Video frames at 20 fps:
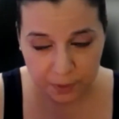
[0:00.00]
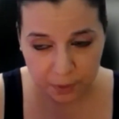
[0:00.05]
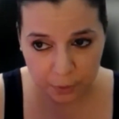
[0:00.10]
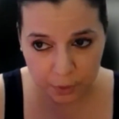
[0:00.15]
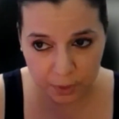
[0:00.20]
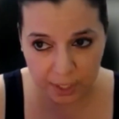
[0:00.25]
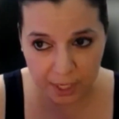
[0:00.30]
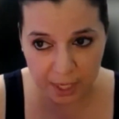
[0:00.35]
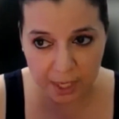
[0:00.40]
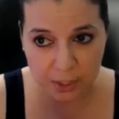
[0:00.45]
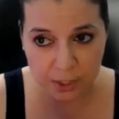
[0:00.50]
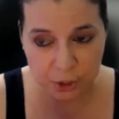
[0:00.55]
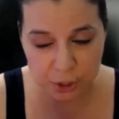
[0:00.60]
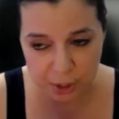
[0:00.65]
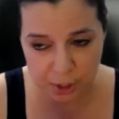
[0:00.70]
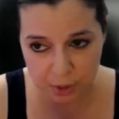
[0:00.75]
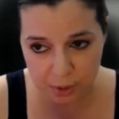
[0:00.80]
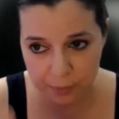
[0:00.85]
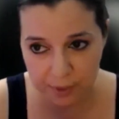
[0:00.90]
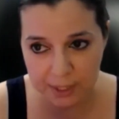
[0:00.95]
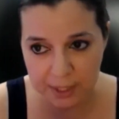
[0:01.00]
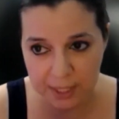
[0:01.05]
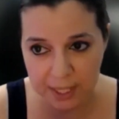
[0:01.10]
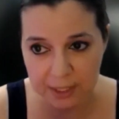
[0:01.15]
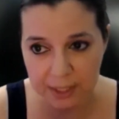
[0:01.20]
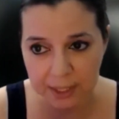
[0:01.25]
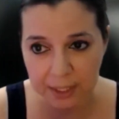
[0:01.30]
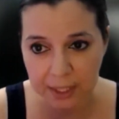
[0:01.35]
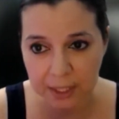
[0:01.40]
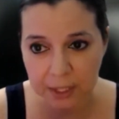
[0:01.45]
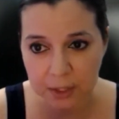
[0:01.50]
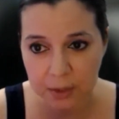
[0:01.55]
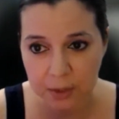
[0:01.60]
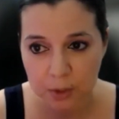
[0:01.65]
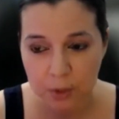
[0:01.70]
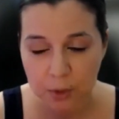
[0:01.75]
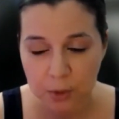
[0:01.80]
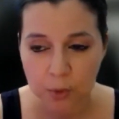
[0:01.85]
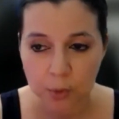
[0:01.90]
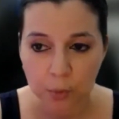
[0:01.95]
okay, and generate that link
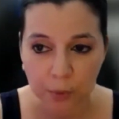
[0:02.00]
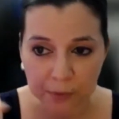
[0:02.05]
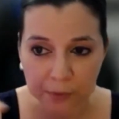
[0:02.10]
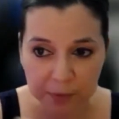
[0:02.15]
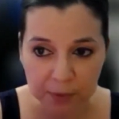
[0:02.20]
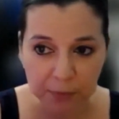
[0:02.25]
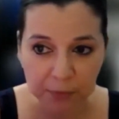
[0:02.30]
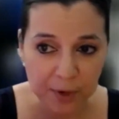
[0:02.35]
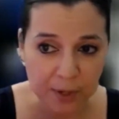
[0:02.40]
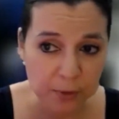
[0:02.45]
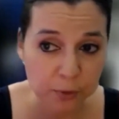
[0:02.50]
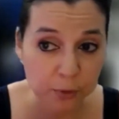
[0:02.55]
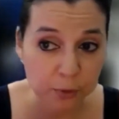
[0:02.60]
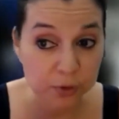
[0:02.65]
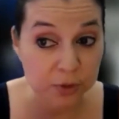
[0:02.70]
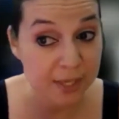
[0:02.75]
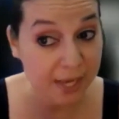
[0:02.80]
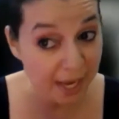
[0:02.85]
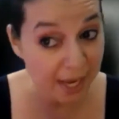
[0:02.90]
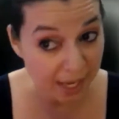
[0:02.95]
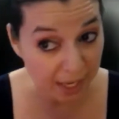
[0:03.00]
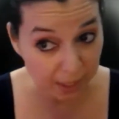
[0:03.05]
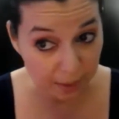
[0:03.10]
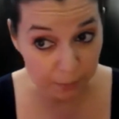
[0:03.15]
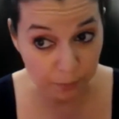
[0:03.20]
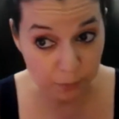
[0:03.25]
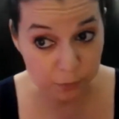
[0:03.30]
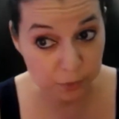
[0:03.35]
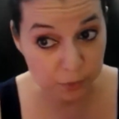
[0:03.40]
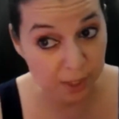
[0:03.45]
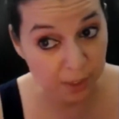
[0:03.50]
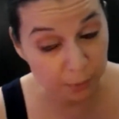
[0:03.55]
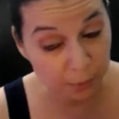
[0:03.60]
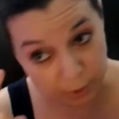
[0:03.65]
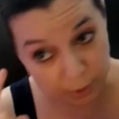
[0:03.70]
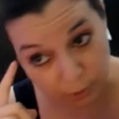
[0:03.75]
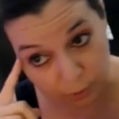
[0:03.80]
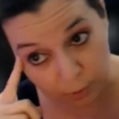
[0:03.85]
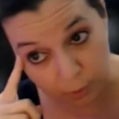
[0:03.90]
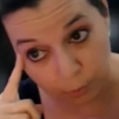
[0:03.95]
with the vendor's name. So that
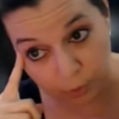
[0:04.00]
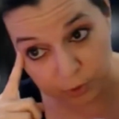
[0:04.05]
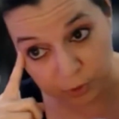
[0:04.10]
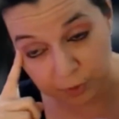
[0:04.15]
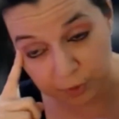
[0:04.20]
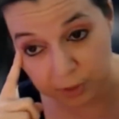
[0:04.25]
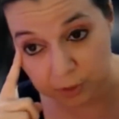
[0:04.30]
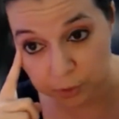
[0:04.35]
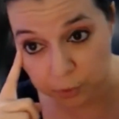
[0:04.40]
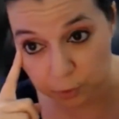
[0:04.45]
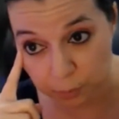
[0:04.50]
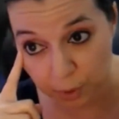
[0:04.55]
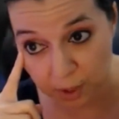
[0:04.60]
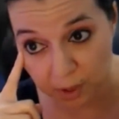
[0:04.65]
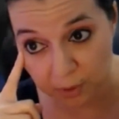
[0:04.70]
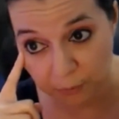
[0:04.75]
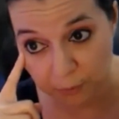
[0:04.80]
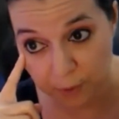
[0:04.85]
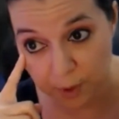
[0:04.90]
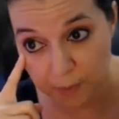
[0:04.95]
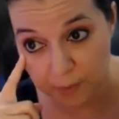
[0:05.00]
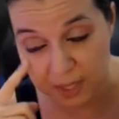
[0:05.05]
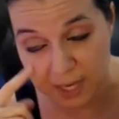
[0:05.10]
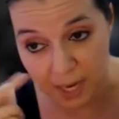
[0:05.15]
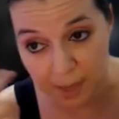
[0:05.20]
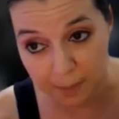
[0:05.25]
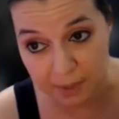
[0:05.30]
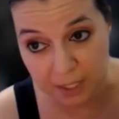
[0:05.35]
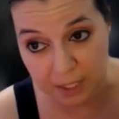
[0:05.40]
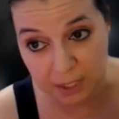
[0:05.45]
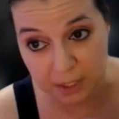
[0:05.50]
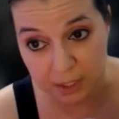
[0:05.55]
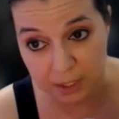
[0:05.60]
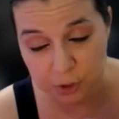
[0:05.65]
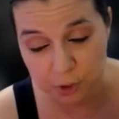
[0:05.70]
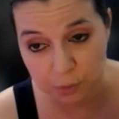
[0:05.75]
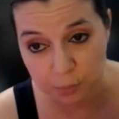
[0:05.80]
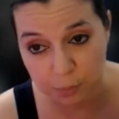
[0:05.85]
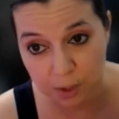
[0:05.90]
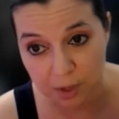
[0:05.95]
way you know which vendor you bought it from and how many
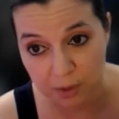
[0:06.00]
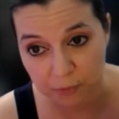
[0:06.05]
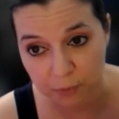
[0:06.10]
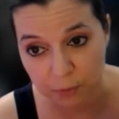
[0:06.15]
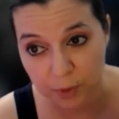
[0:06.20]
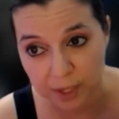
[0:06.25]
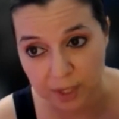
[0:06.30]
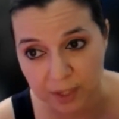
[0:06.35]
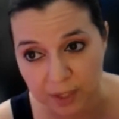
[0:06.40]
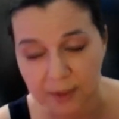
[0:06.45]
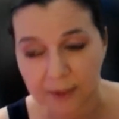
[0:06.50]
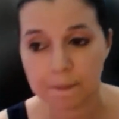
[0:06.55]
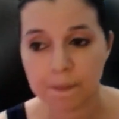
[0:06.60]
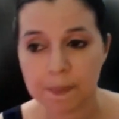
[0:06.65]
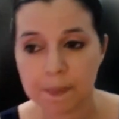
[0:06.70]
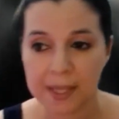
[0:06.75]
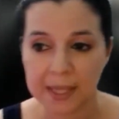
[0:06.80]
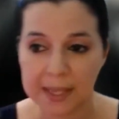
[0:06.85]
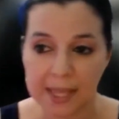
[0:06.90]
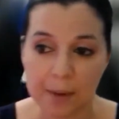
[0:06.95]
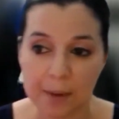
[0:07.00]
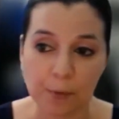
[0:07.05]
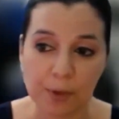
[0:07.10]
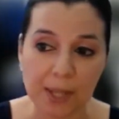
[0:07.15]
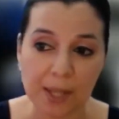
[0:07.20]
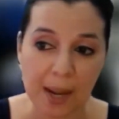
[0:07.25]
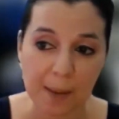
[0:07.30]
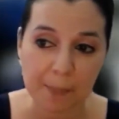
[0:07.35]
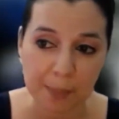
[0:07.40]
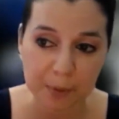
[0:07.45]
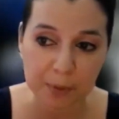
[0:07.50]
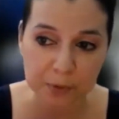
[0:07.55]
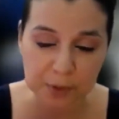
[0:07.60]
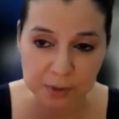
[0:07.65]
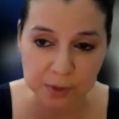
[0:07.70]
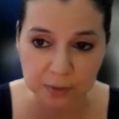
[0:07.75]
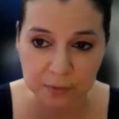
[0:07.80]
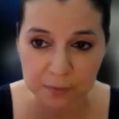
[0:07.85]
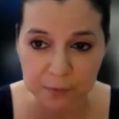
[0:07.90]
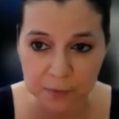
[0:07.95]
clicks you bought it with. Then when that
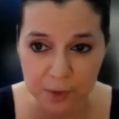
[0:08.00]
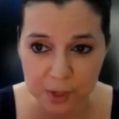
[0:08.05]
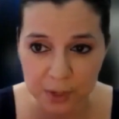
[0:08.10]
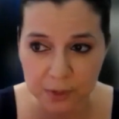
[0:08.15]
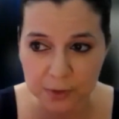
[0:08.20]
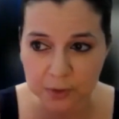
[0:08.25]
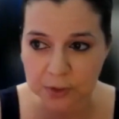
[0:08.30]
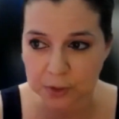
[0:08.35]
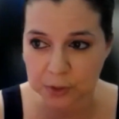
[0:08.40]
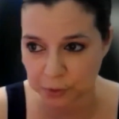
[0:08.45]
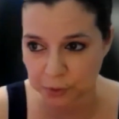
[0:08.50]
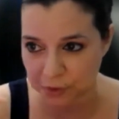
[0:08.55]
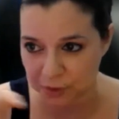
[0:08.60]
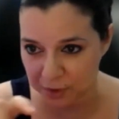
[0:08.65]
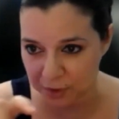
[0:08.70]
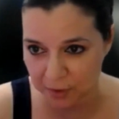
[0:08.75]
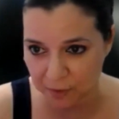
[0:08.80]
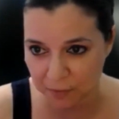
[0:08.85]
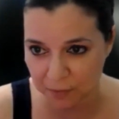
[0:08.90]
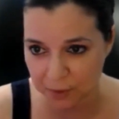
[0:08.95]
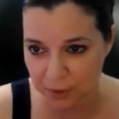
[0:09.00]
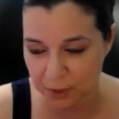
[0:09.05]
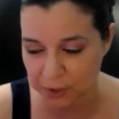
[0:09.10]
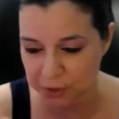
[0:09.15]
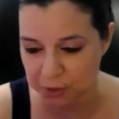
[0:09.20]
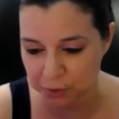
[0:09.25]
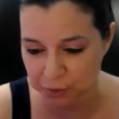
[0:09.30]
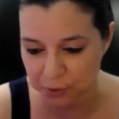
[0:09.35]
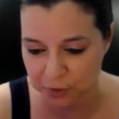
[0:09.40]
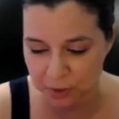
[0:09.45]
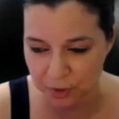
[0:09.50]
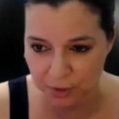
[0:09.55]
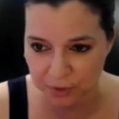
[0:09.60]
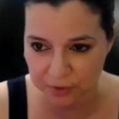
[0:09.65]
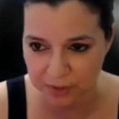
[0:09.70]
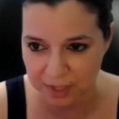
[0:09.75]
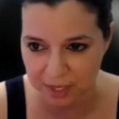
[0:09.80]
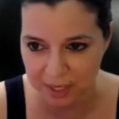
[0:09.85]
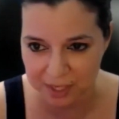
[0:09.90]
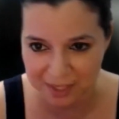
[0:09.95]
person converts, you'll see the conversion, you'll see all
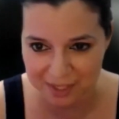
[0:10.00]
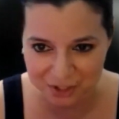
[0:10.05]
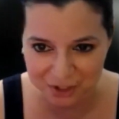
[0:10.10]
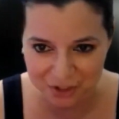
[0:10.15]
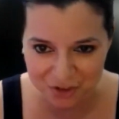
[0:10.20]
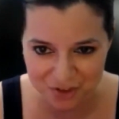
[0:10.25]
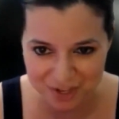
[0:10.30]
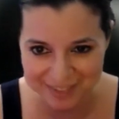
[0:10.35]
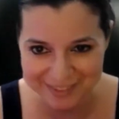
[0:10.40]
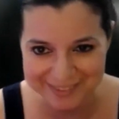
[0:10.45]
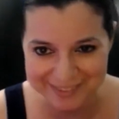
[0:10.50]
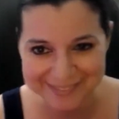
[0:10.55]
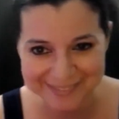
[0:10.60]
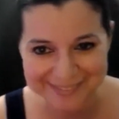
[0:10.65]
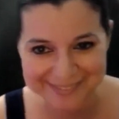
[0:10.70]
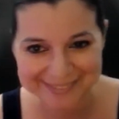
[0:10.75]
the data that you need.